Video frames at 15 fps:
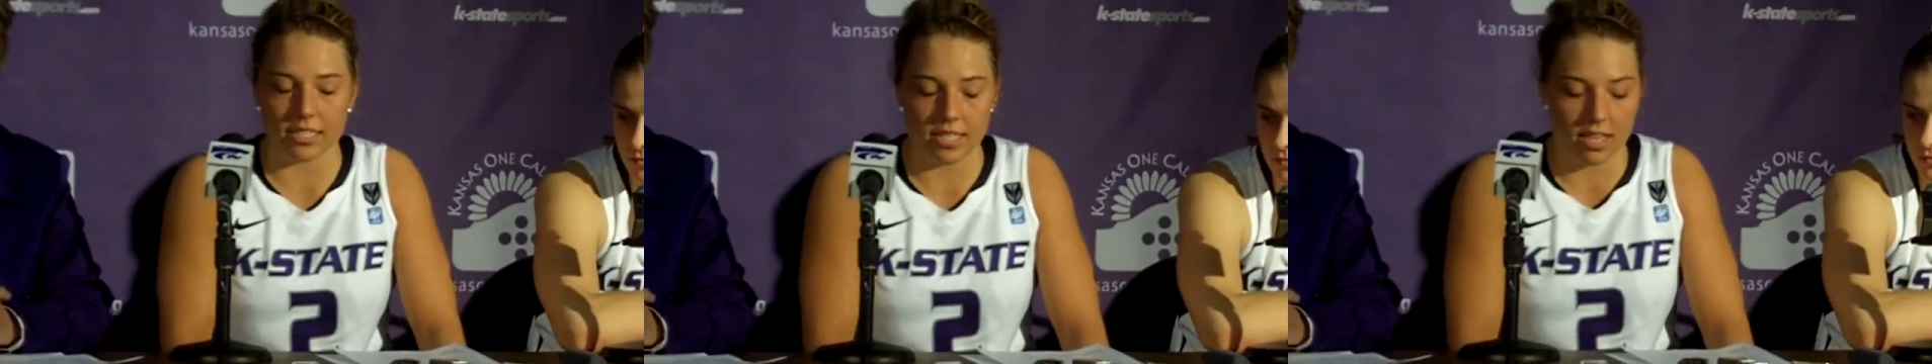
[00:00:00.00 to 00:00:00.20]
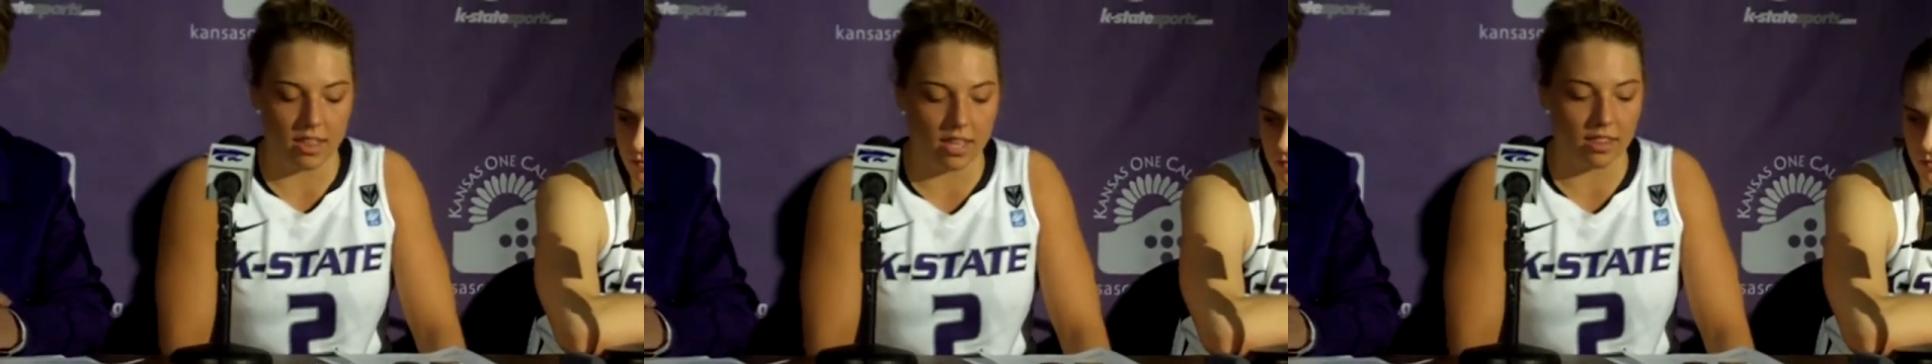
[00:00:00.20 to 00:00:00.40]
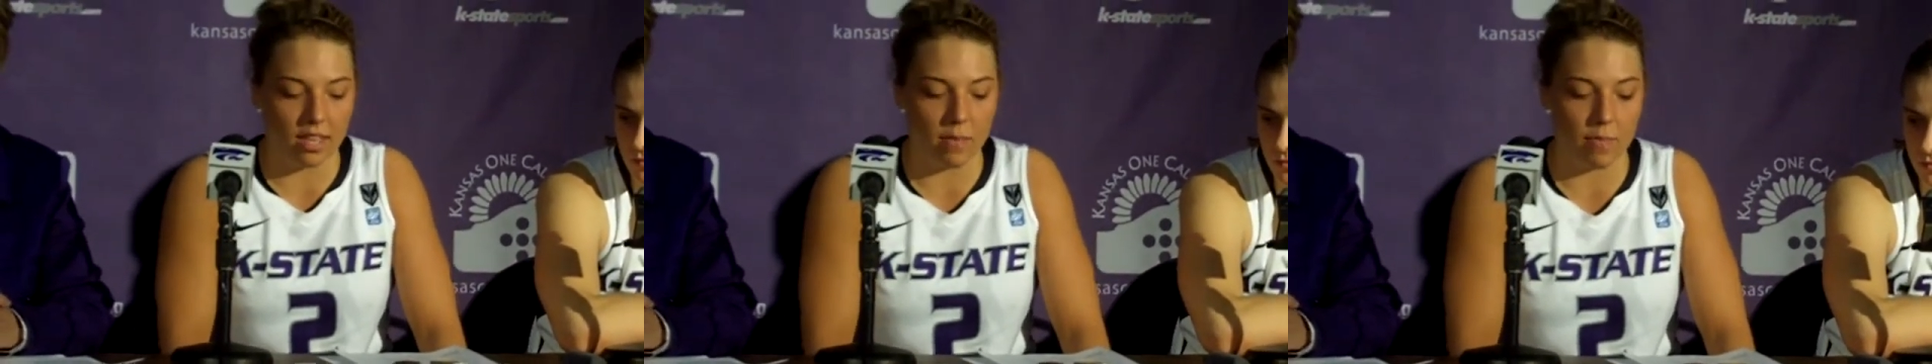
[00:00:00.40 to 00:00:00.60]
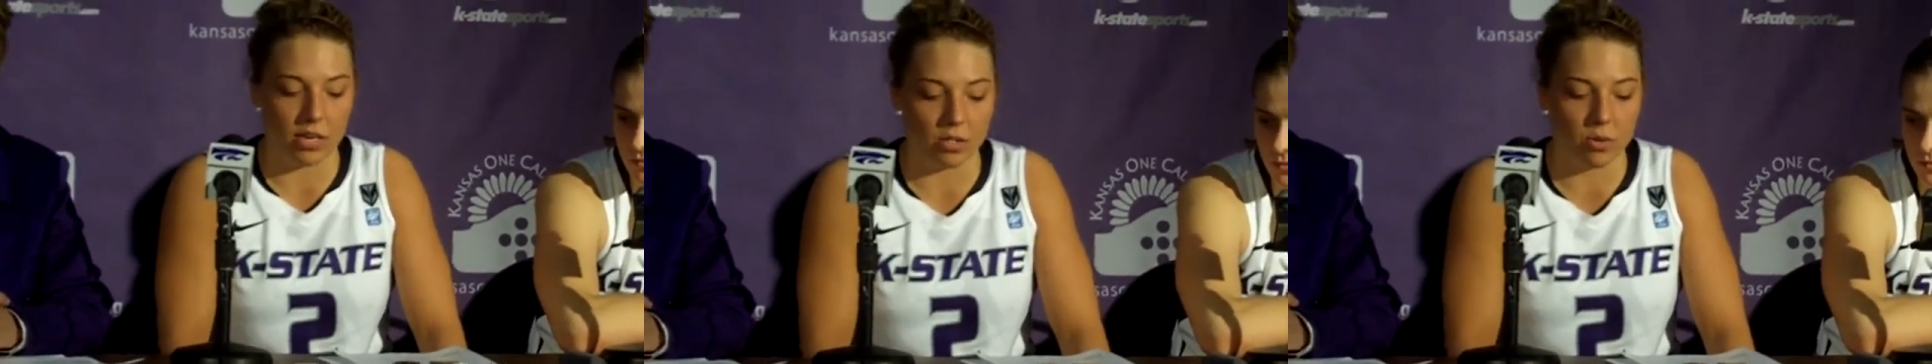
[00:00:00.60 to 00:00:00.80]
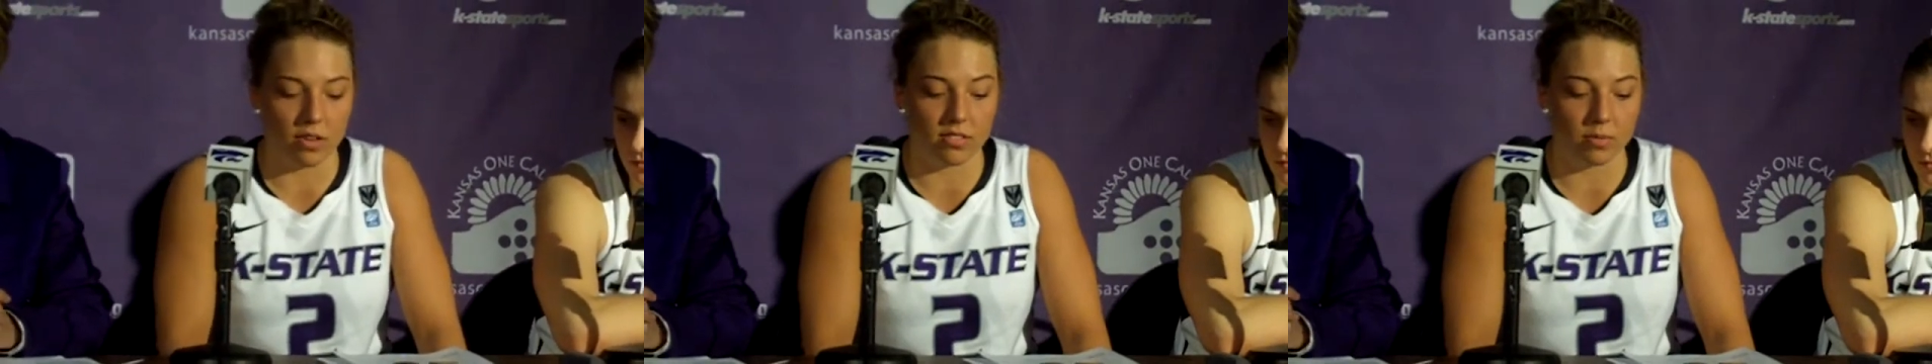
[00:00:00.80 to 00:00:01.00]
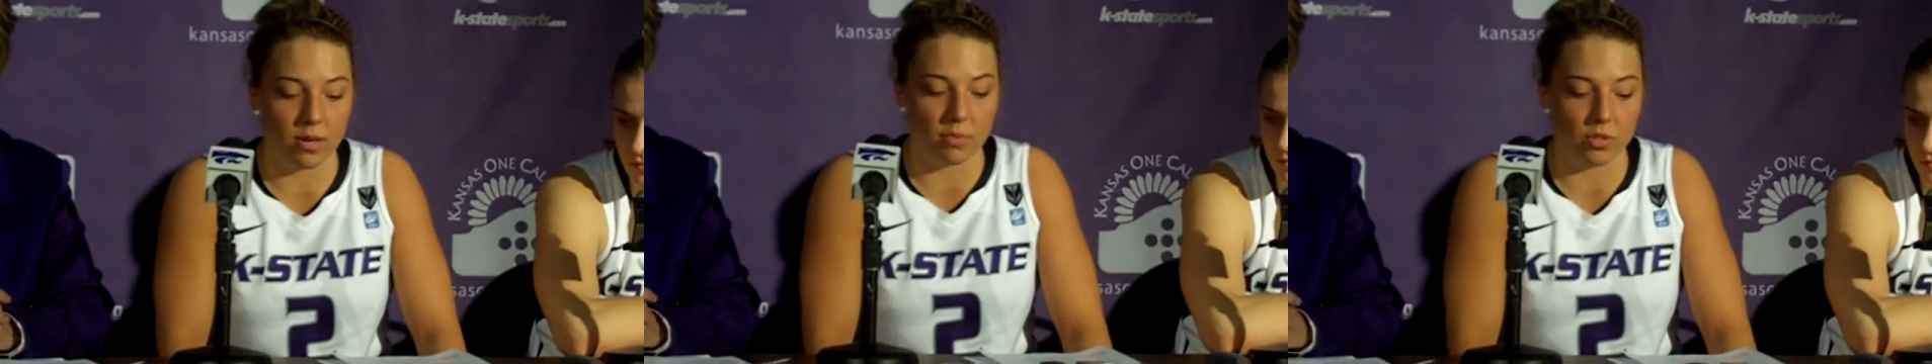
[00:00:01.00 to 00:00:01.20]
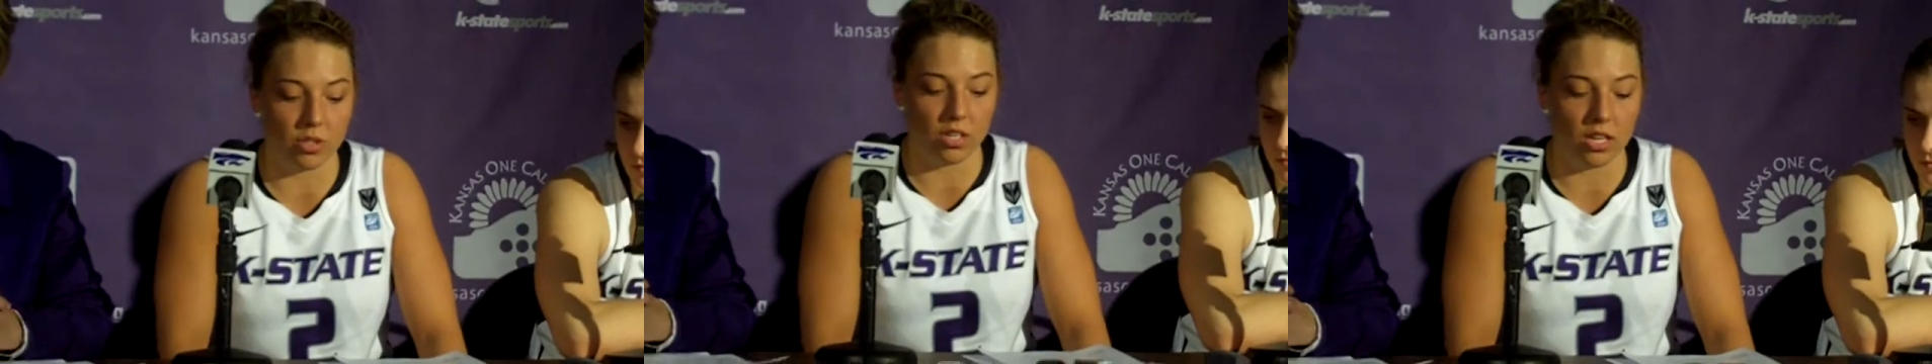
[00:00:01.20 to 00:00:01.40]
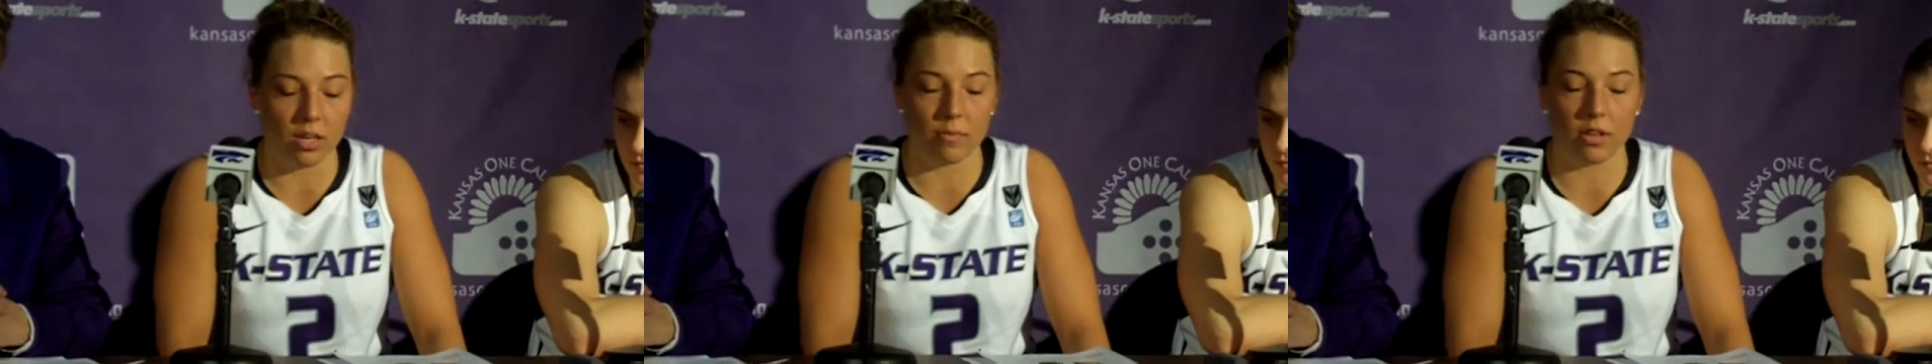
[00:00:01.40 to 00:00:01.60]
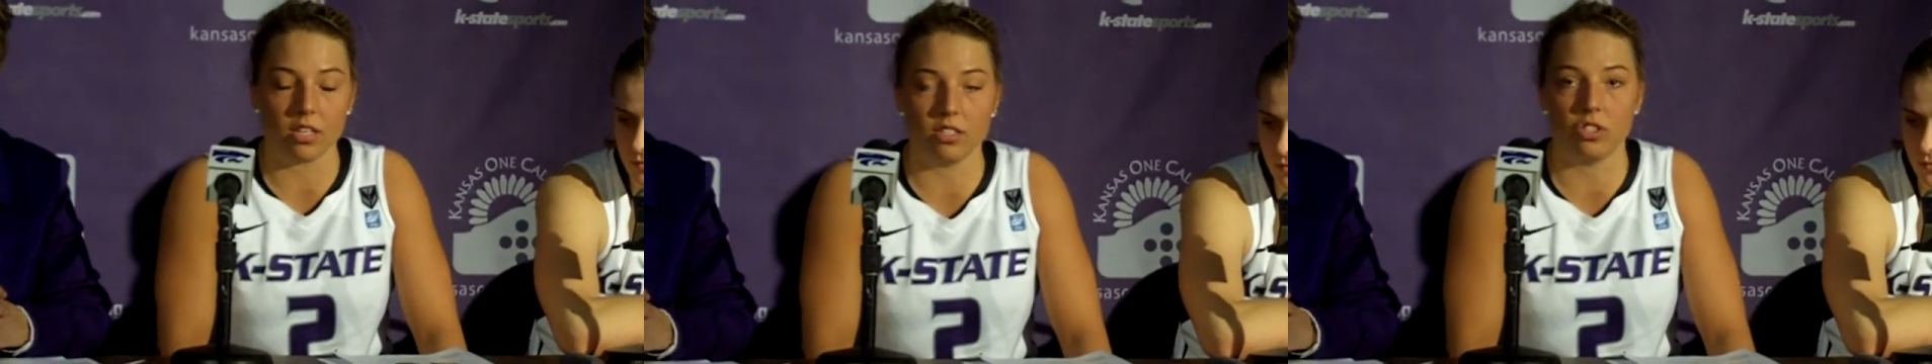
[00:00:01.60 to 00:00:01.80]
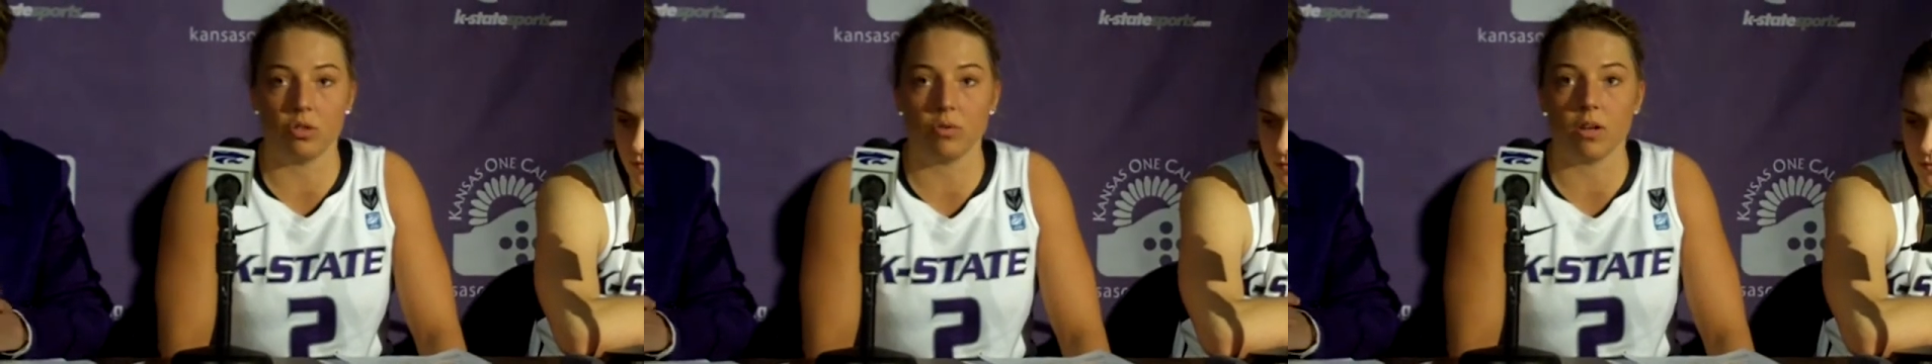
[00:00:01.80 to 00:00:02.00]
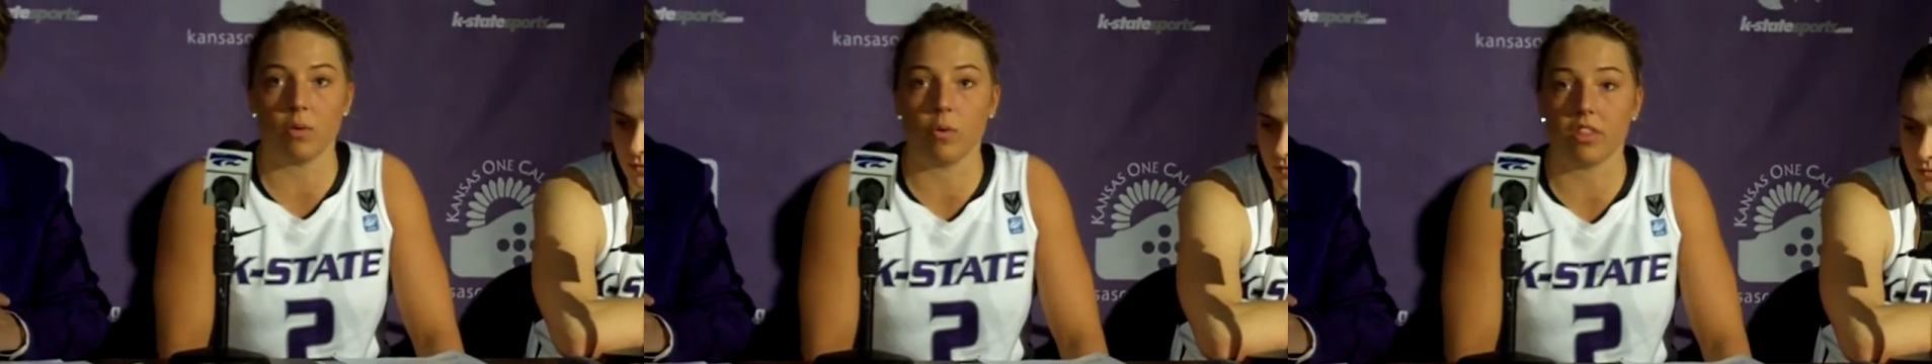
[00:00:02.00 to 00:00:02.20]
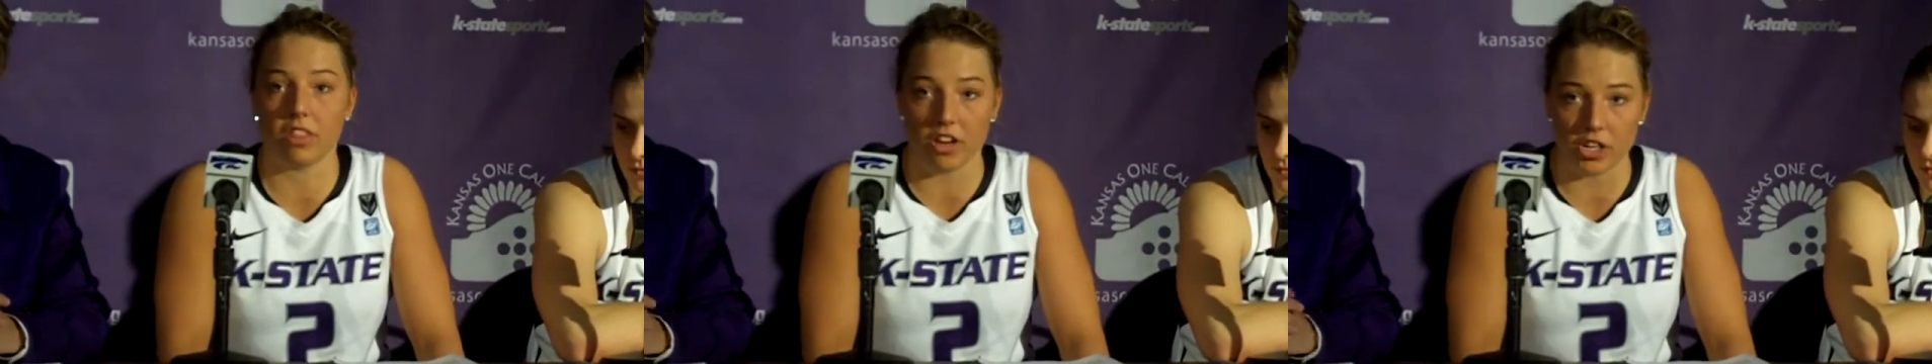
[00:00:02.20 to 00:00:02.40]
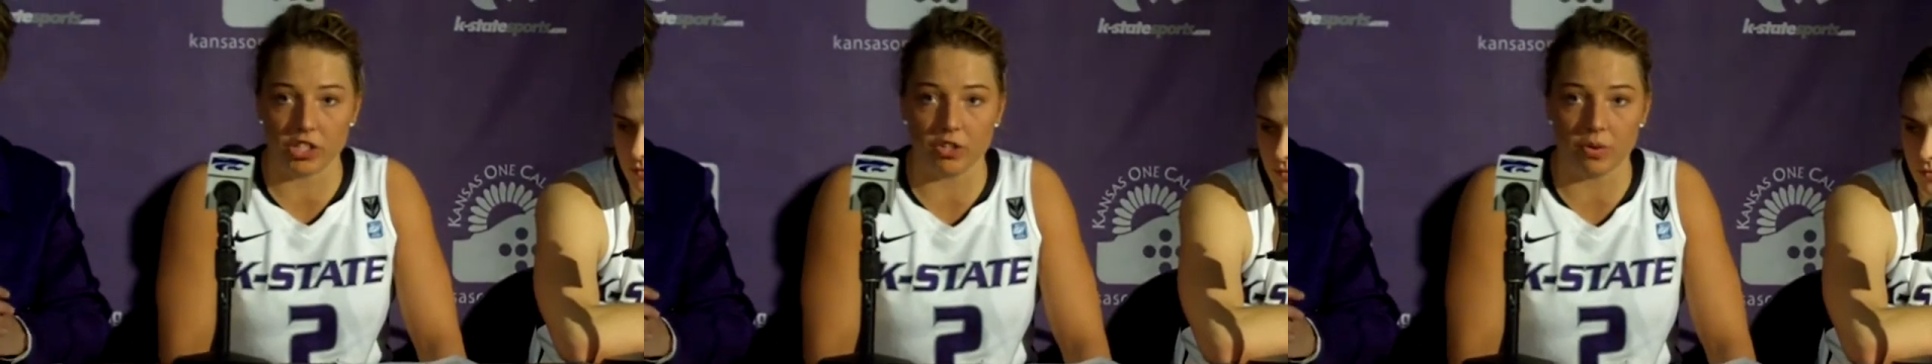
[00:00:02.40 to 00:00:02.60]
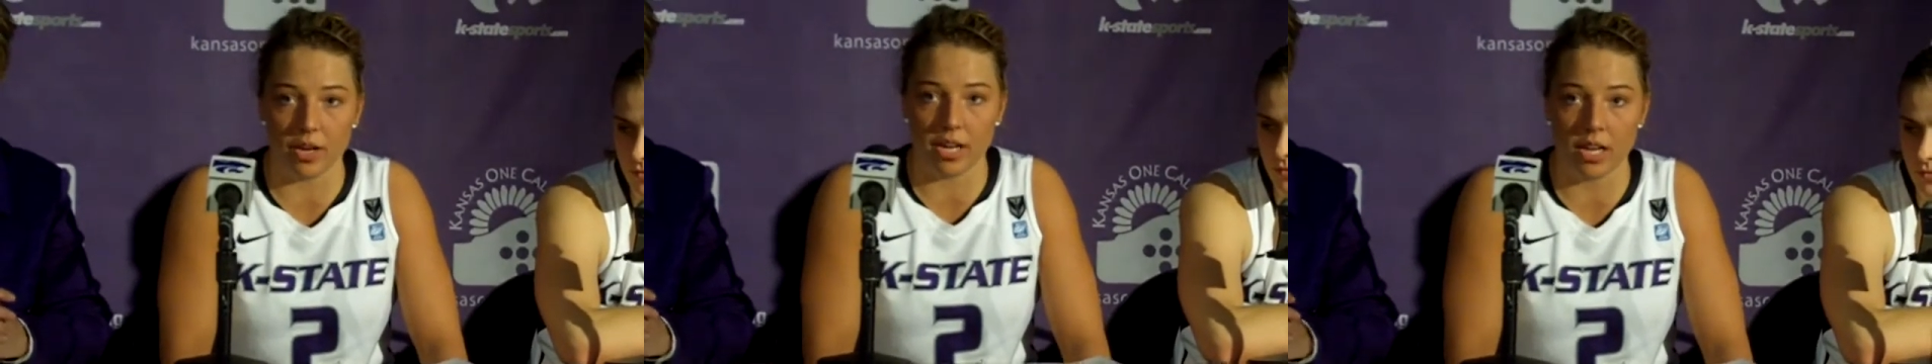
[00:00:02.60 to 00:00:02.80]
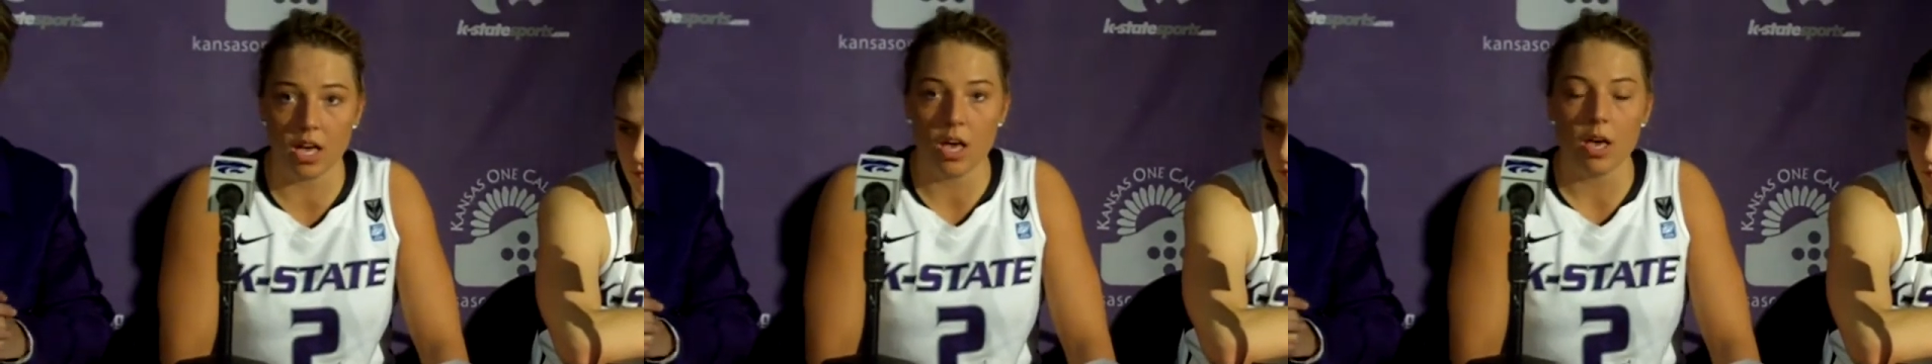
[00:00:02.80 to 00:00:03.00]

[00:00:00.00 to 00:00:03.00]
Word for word: I think that Big 12 sometimes you can get consumed at what they're doing,